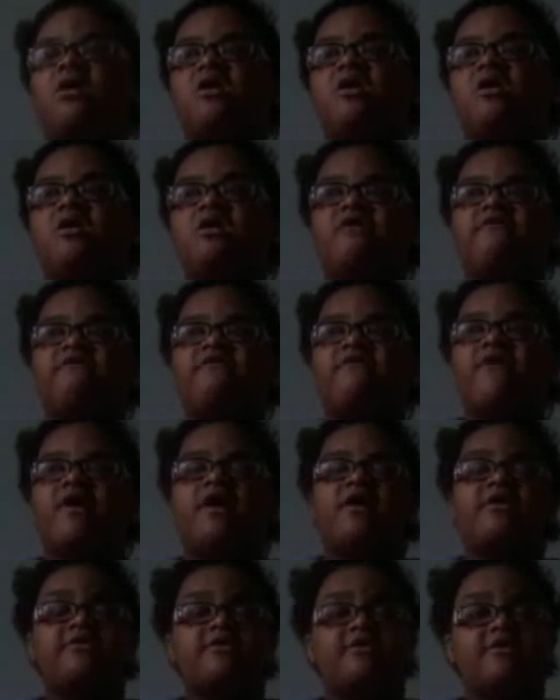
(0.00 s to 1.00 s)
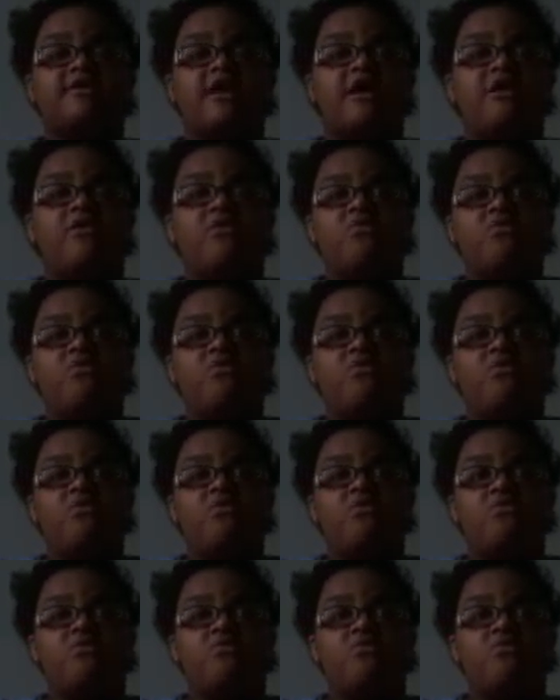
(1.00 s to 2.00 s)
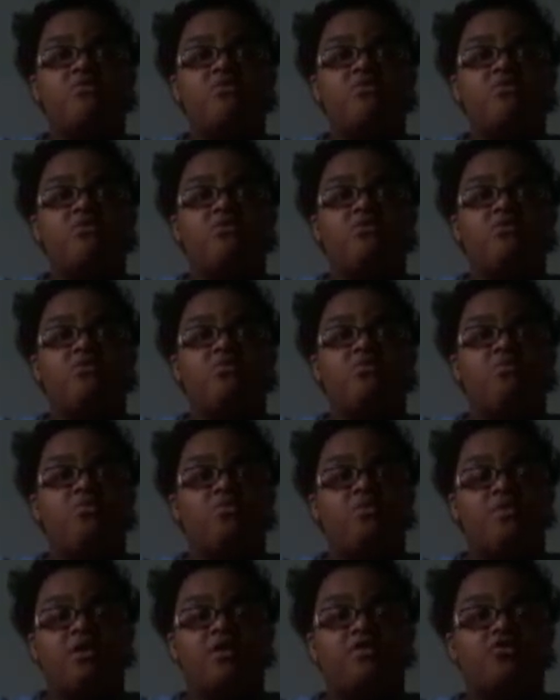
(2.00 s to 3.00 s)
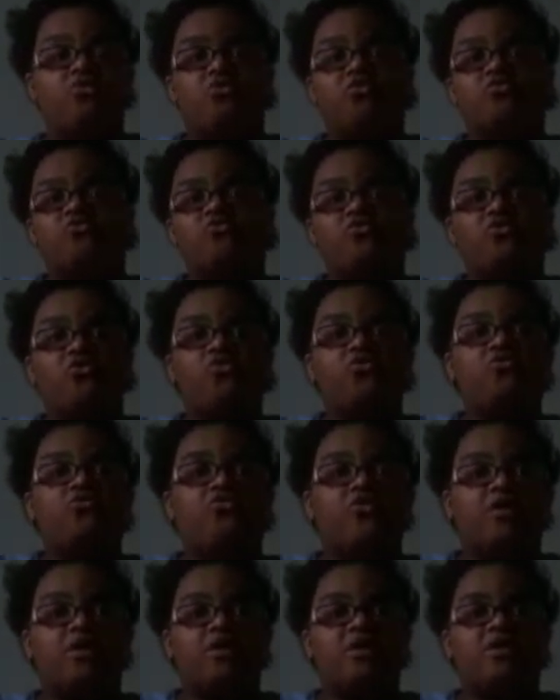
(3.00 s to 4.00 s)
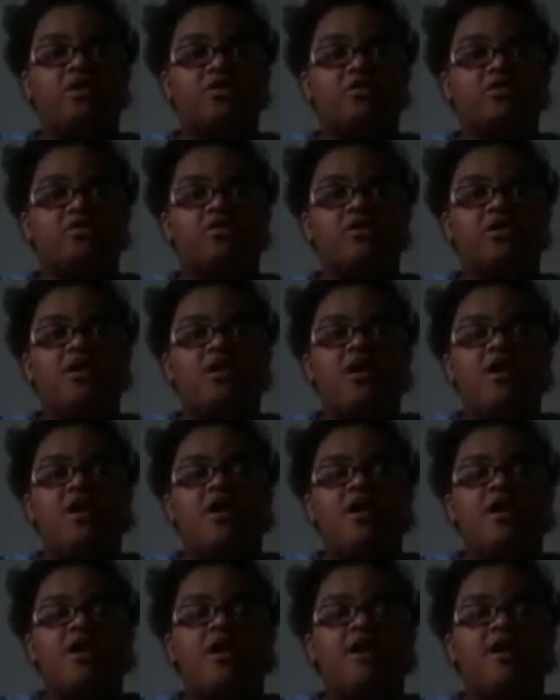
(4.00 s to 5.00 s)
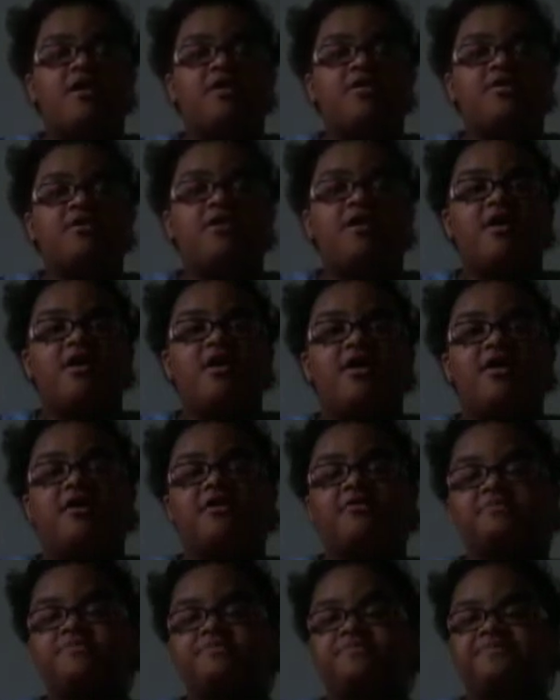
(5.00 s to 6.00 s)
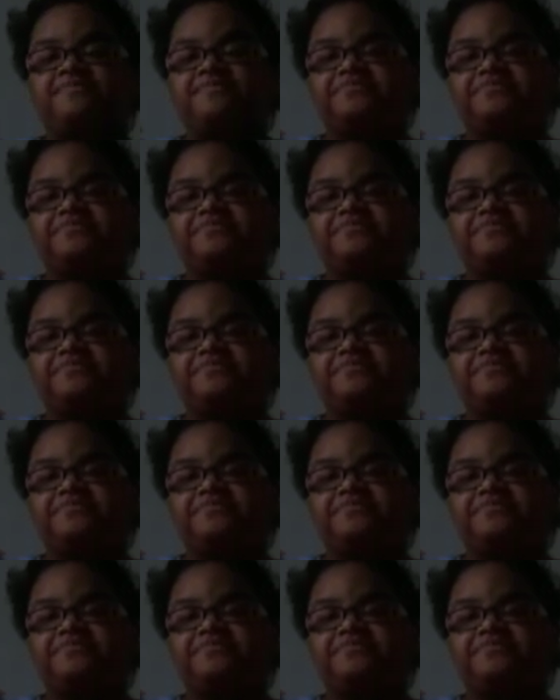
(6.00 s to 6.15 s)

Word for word: if I sell one or two things and um,